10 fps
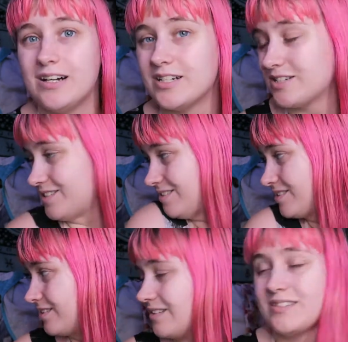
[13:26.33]

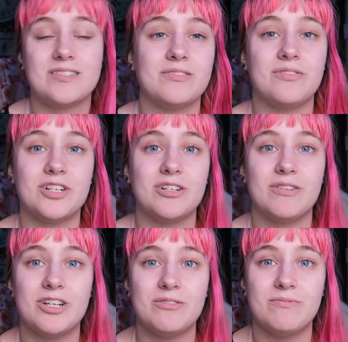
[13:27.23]
This is a very
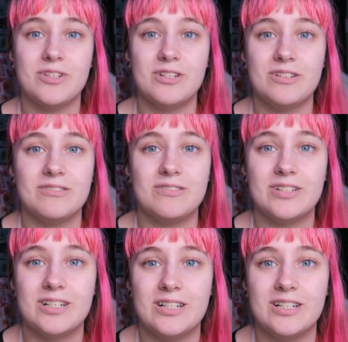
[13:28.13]
random video,